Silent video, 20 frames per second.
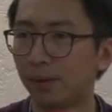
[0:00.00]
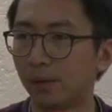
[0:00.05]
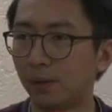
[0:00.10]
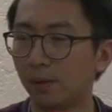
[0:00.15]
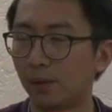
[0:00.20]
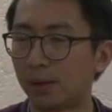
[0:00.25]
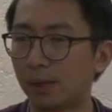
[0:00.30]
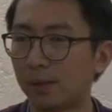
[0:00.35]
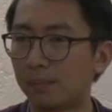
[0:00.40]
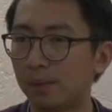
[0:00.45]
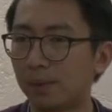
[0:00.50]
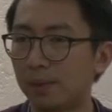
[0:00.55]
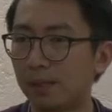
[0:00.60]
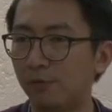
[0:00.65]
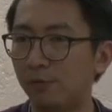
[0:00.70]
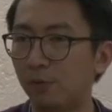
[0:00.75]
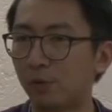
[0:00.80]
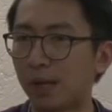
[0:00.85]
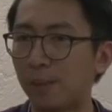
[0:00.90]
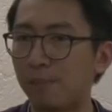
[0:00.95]
Okay? But if
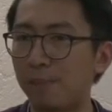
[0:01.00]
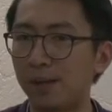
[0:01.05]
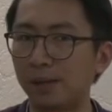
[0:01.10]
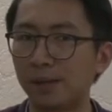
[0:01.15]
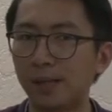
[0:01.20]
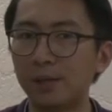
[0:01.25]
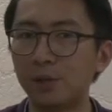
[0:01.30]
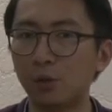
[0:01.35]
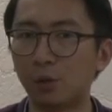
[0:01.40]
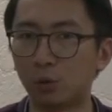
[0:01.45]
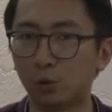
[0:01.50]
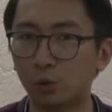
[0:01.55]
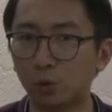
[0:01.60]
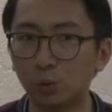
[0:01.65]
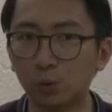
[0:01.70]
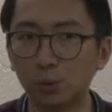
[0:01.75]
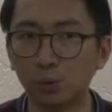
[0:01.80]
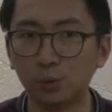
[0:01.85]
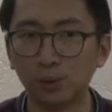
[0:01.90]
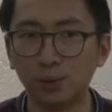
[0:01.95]
you can maintain your
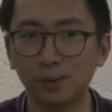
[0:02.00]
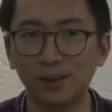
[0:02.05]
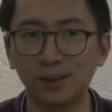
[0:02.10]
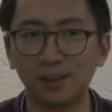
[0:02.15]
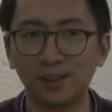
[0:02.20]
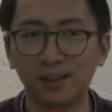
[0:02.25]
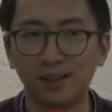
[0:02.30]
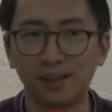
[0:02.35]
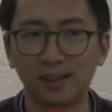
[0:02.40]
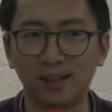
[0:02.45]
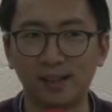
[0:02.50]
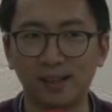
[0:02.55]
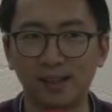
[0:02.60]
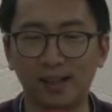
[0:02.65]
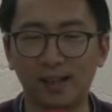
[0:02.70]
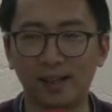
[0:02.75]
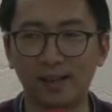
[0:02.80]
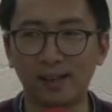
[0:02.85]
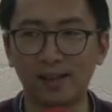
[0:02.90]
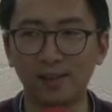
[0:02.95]
cool,
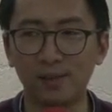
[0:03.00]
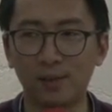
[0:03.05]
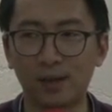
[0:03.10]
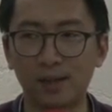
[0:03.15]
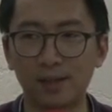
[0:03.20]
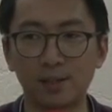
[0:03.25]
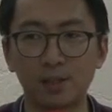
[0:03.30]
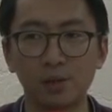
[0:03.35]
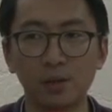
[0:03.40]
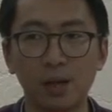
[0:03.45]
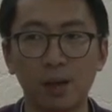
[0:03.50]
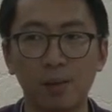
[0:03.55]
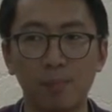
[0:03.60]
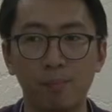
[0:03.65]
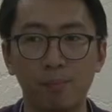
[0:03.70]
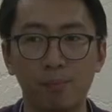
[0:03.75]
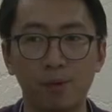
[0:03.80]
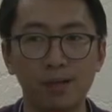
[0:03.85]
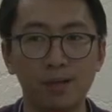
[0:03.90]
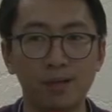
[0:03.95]
and then you can still
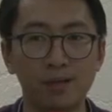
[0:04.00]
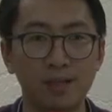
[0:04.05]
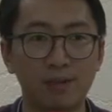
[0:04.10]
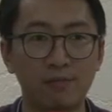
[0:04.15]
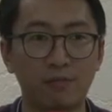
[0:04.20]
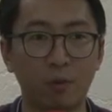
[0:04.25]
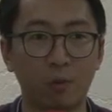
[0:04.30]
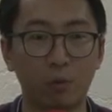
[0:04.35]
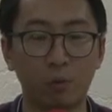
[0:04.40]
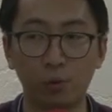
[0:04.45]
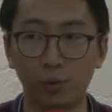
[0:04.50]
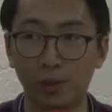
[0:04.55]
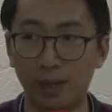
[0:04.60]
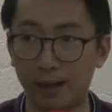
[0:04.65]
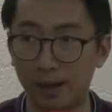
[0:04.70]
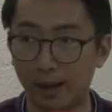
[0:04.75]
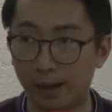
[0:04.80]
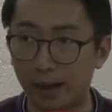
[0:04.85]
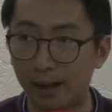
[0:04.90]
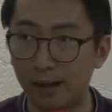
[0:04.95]
embrace them for who they
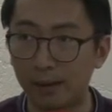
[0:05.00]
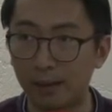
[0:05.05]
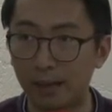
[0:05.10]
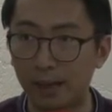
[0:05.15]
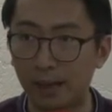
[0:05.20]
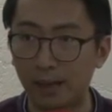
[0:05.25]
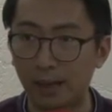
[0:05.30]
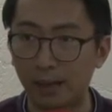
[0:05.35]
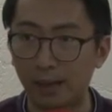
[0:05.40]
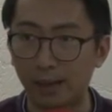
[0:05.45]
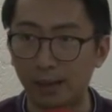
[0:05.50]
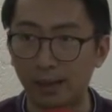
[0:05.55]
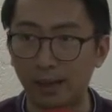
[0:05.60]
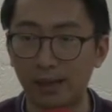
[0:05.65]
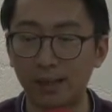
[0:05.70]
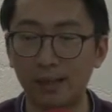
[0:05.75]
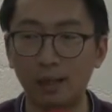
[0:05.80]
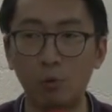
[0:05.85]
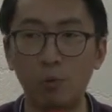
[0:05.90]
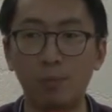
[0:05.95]
are,
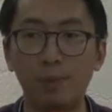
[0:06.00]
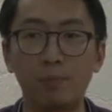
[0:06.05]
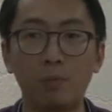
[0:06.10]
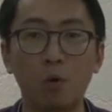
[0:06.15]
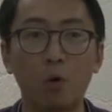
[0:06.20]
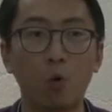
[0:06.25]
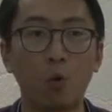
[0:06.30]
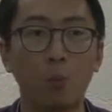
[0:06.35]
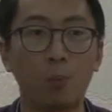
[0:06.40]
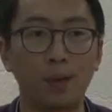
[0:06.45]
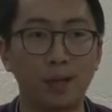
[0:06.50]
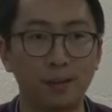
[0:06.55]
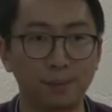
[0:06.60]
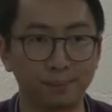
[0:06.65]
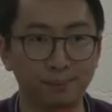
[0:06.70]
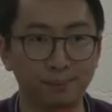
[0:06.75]
then they will be more open.